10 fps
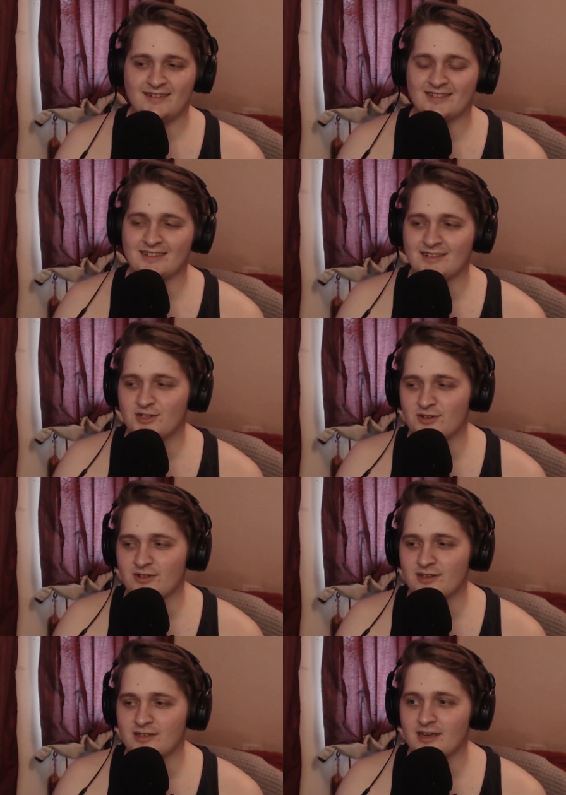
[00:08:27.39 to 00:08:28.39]
was gonna
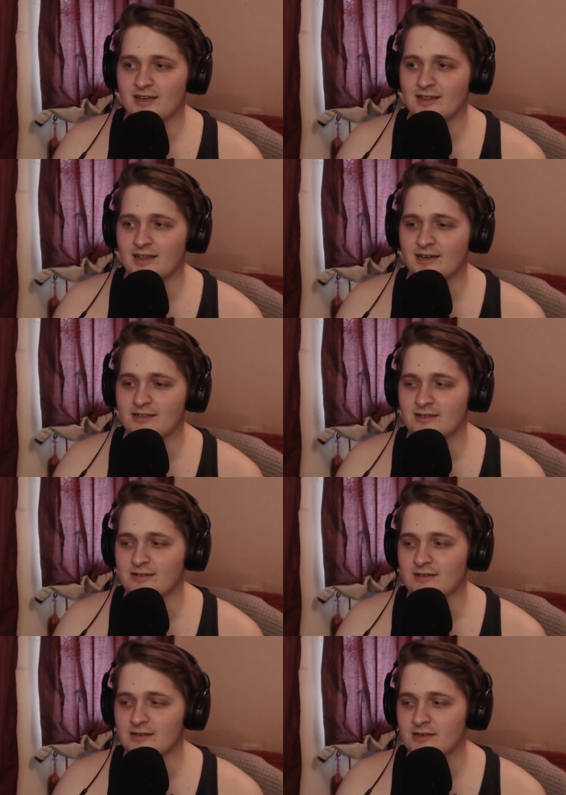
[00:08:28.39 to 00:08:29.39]
jokingly say
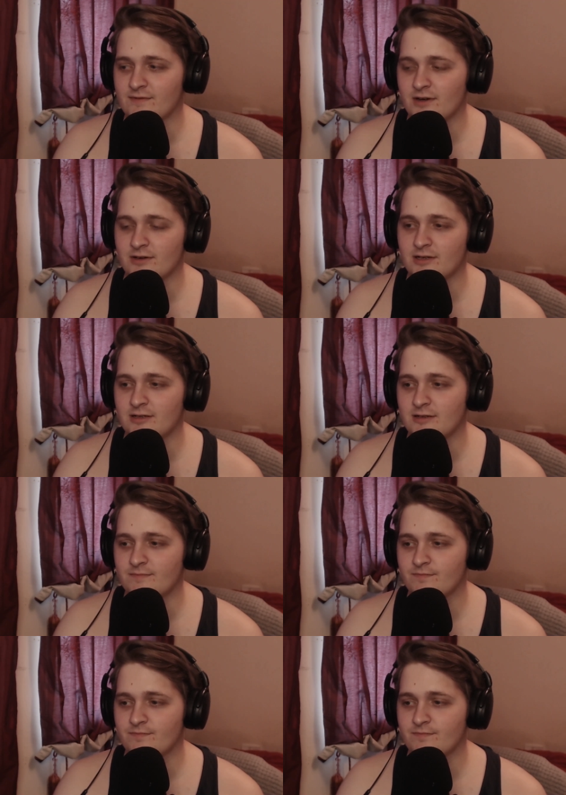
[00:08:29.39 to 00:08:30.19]
enlightened. It's very